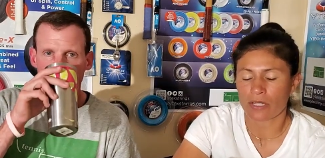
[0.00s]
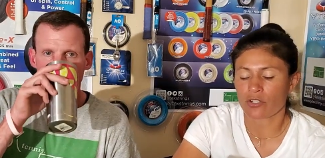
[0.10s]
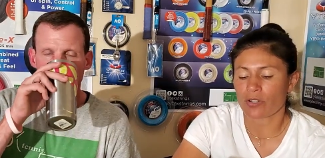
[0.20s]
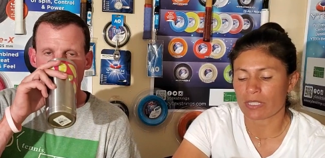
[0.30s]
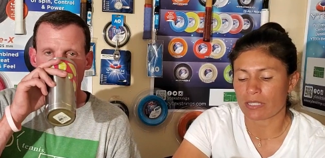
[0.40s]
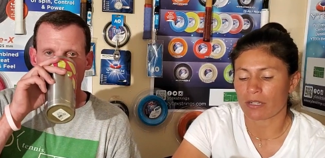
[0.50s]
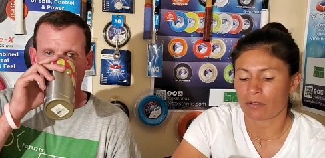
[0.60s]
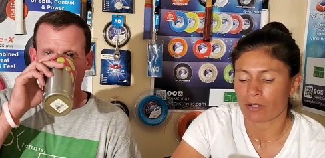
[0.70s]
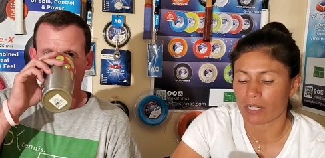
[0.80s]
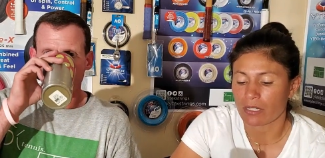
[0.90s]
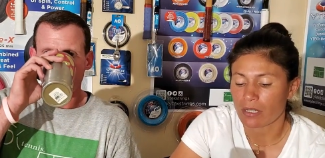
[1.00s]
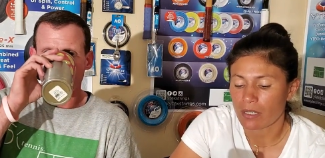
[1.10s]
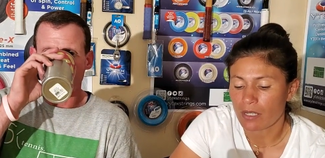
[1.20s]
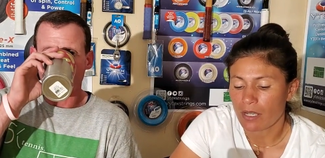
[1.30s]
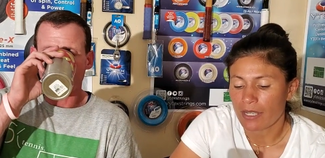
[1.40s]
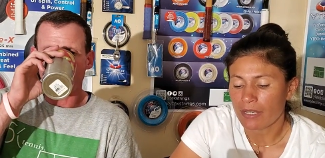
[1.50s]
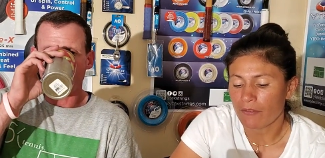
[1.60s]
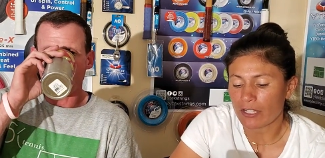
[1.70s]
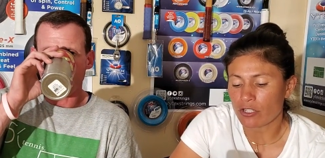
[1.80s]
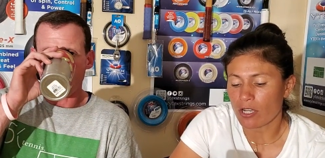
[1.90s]
Speaker 1: get translated right. If
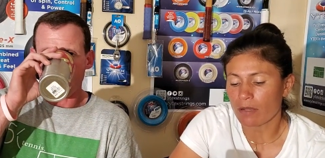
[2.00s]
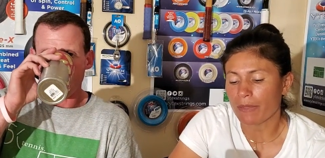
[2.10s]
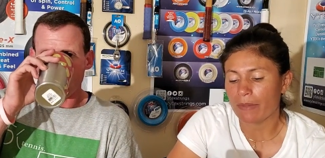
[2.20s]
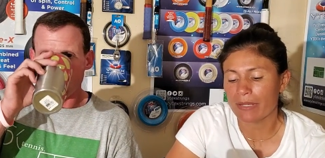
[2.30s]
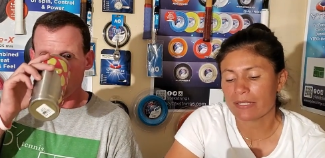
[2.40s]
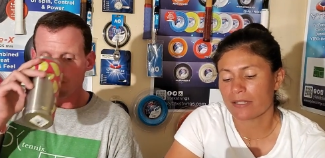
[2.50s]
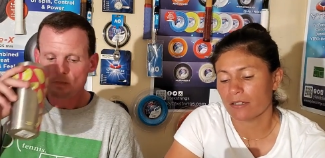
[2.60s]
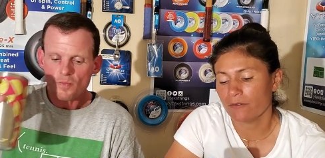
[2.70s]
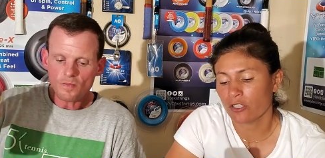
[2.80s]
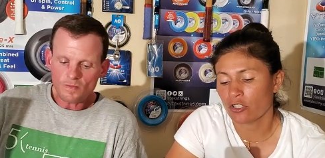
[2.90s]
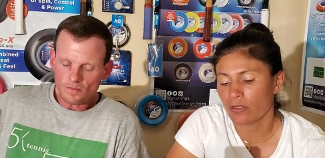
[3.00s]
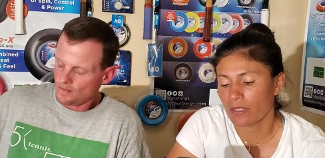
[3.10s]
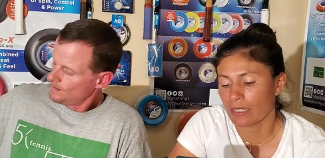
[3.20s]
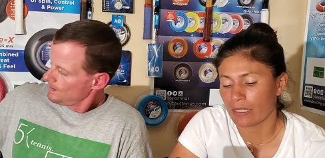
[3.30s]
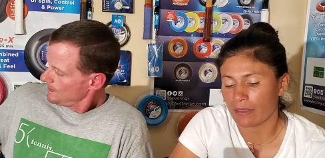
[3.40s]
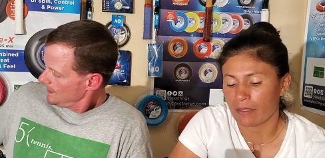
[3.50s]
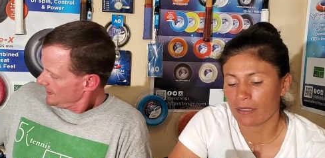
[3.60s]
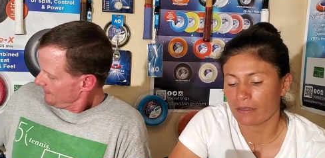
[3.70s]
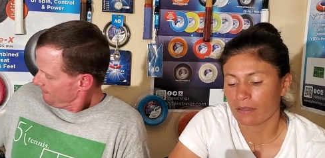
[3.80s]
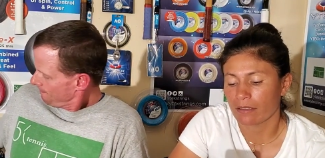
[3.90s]
I talk about myself, a good thing I
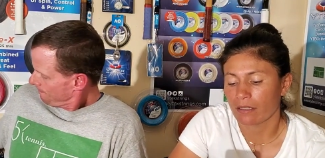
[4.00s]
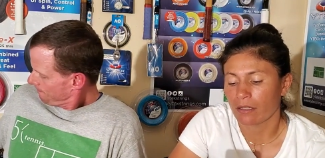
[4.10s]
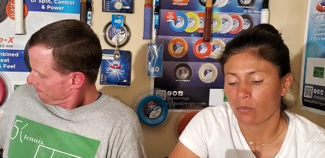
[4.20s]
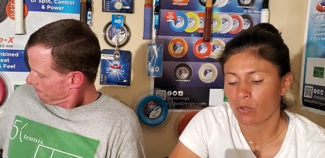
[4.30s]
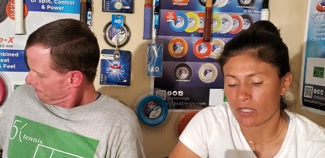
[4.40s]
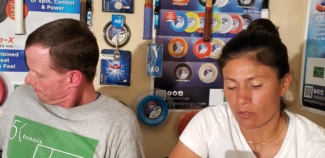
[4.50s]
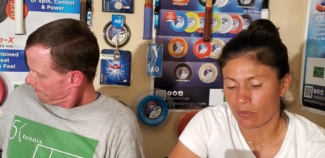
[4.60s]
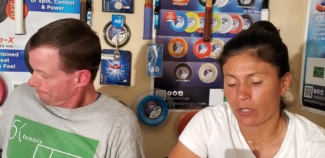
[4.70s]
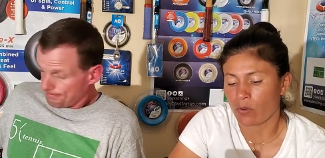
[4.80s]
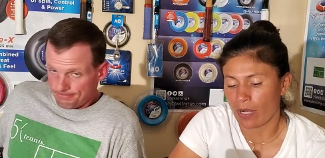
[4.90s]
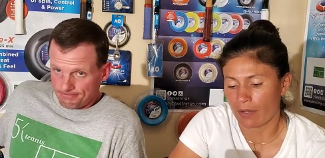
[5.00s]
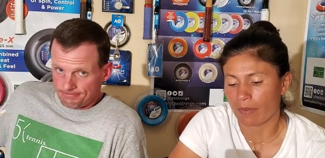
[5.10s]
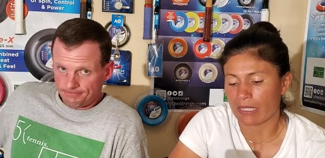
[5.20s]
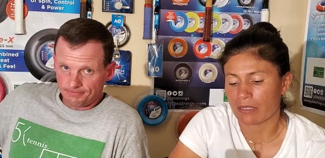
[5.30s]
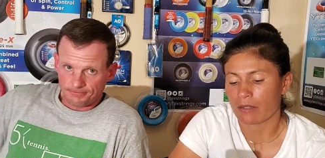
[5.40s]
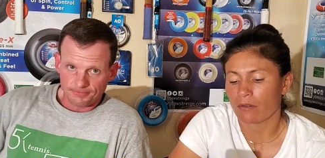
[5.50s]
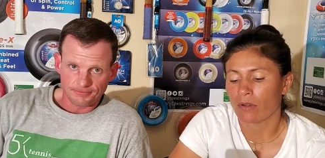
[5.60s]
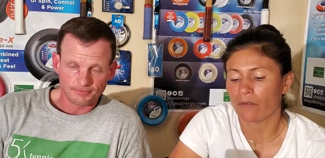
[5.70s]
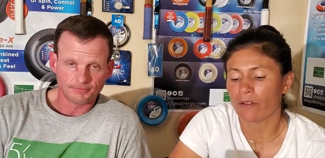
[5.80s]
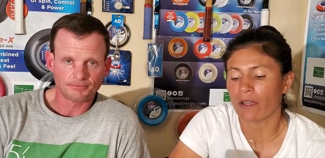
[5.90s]
think was the requirement.
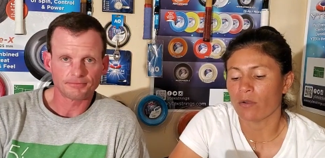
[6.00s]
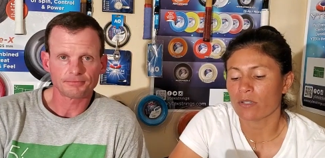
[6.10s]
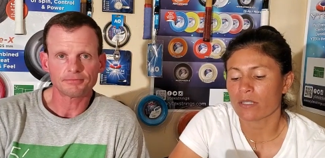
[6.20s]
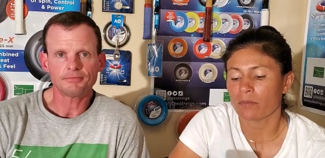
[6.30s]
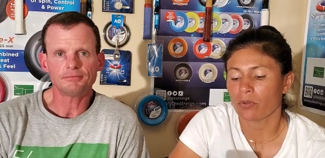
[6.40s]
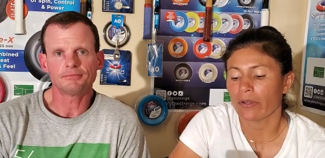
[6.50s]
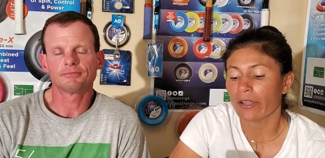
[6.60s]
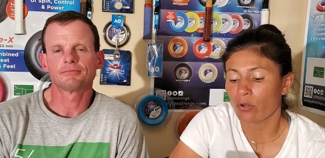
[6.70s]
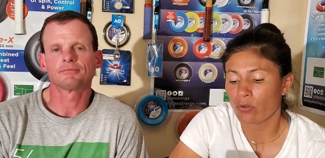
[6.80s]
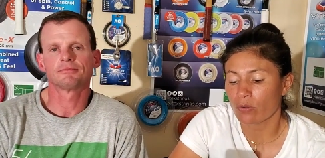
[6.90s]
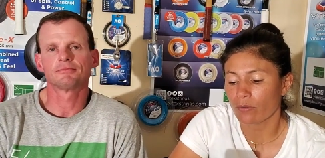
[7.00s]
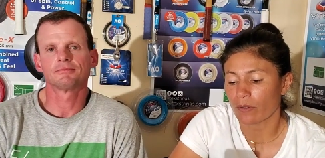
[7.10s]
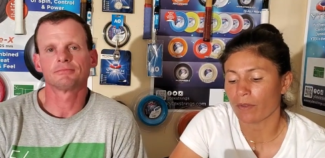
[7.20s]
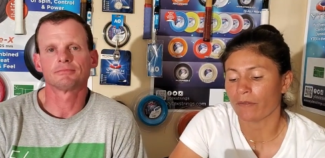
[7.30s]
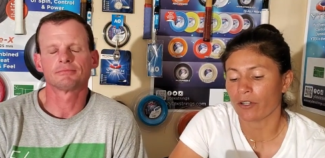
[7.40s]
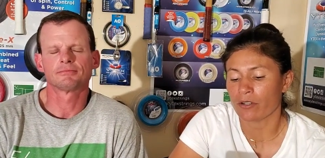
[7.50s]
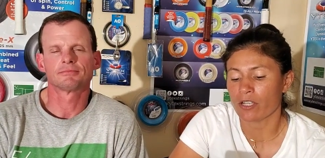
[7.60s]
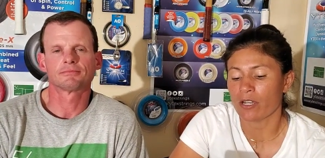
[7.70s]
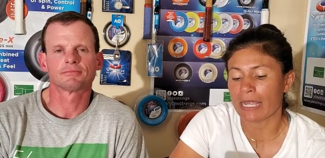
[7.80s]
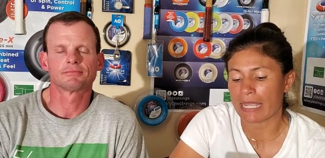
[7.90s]
Rafael was the boy who, from a very
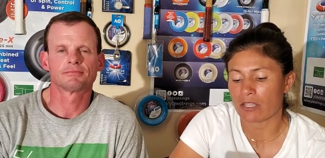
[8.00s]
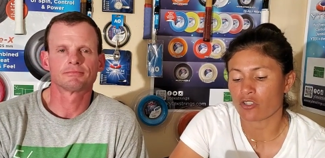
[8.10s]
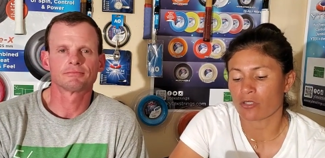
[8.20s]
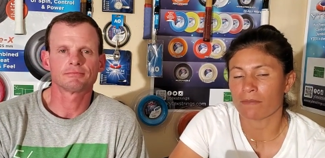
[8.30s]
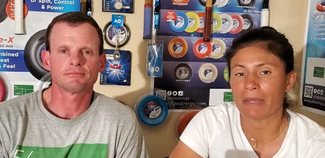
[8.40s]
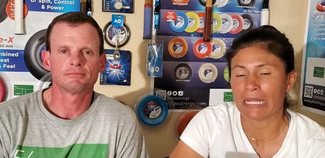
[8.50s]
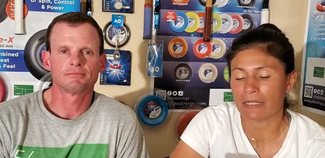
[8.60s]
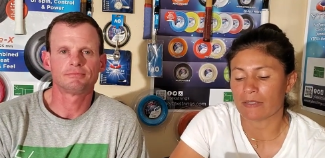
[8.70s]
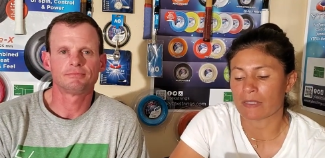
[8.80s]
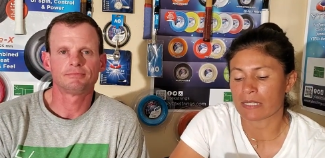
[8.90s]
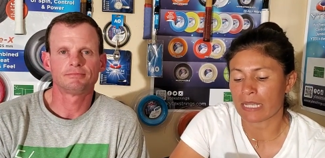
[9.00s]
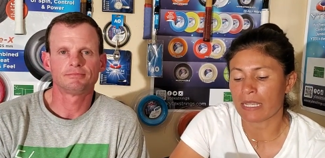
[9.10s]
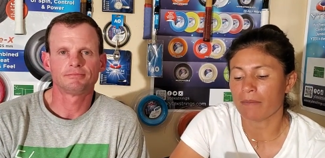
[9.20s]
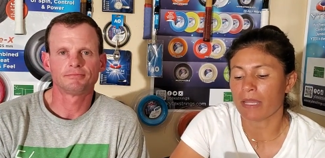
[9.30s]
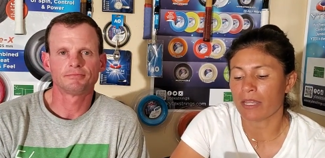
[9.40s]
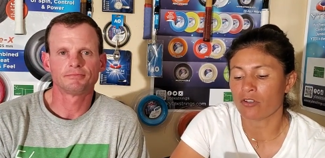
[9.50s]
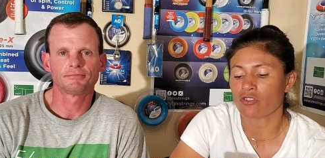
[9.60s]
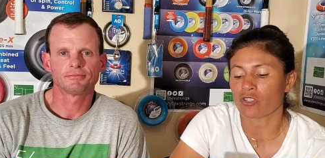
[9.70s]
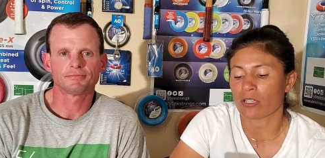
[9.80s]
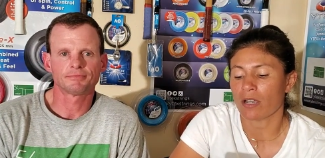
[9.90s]
young age, demanded the same
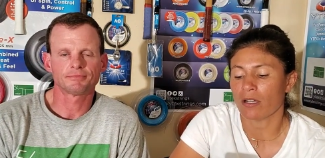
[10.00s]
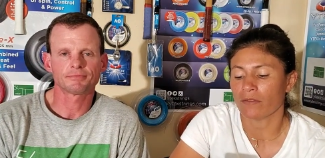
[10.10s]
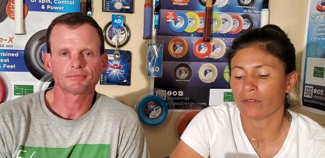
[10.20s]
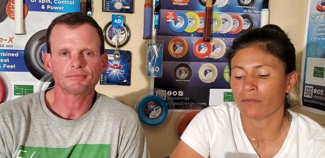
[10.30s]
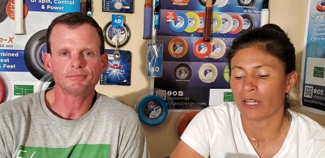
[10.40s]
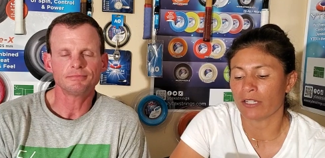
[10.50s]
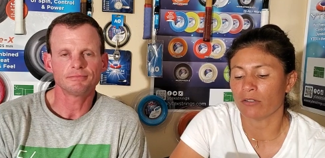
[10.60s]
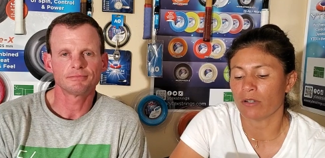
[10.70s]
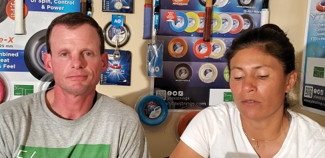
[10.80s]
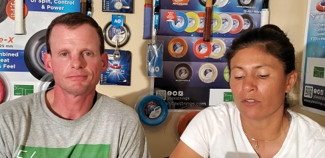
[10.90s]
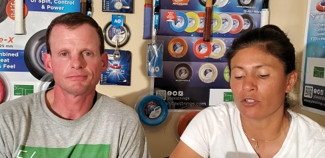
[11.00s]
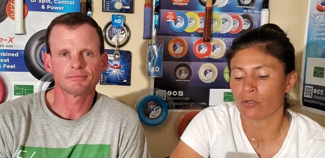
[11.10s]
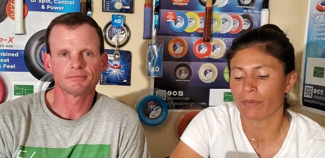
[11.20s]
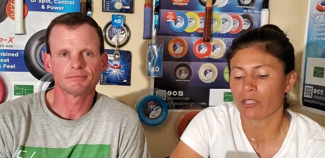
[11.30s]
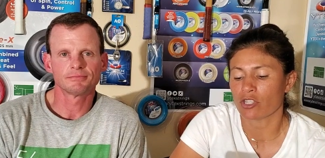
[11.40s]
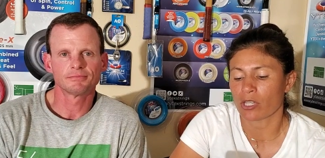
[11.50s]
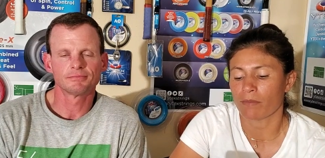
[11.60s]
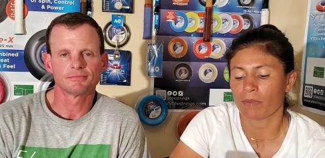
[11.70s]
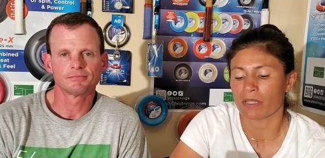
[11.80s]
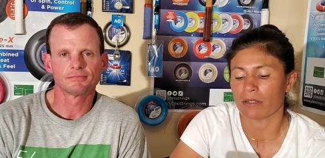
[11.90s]
energy of the final of the European
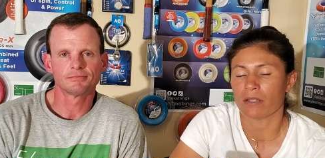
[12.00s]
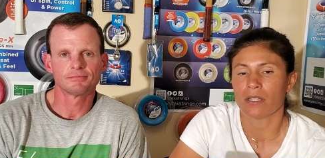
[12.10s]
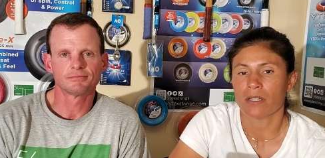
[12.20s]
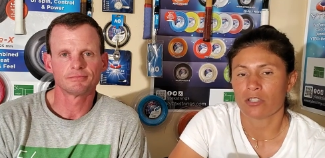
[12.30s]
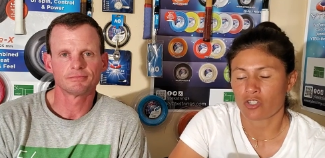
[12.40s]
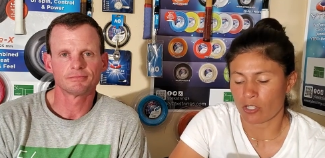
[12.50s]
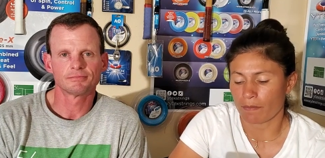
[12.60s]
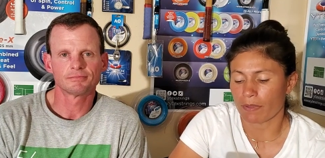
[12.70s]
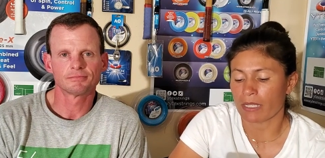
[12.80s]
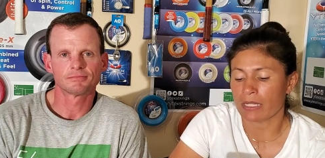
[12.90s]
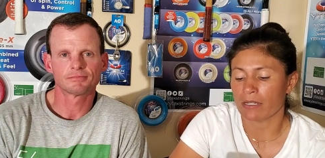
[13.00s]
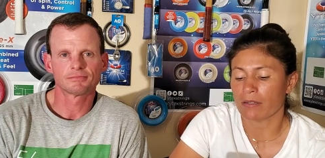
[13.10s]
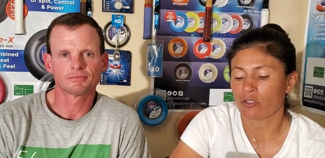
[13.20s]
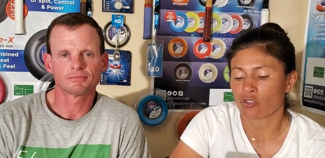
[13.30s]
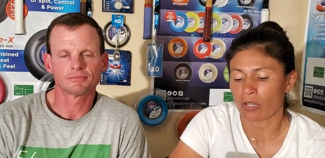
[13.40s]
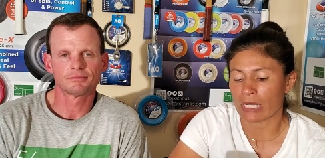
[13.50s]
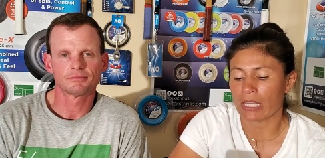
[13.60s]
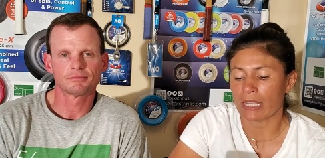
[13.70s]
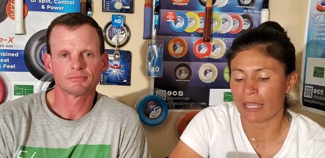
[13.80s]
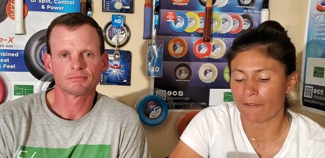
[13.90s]
champion ship in
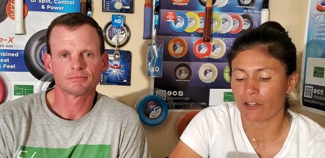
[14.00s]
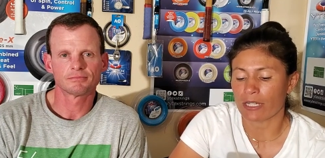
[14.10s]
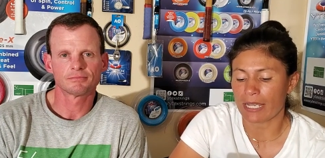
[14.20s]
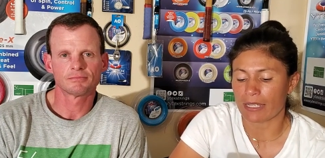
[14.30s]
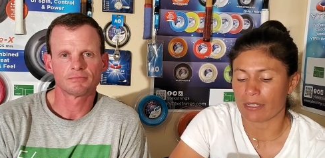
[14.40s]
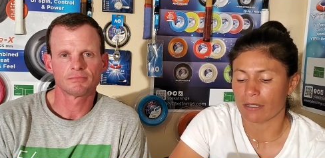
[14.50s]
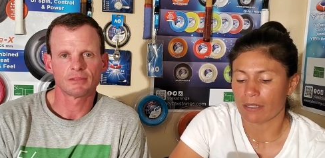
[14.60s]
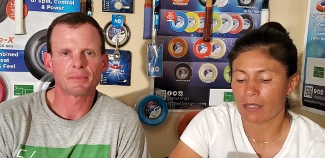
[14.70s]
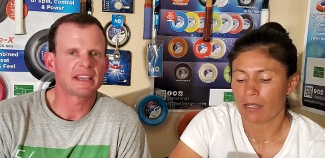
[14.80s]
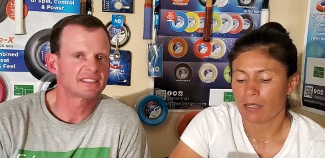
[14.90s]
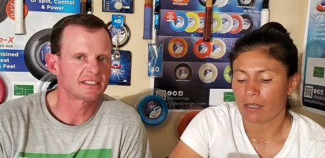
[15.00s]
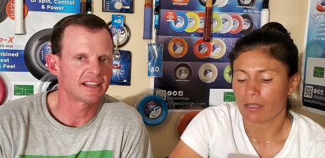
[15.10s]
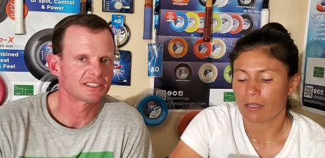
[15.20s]
training every day.
Speaker 2: I'm guessing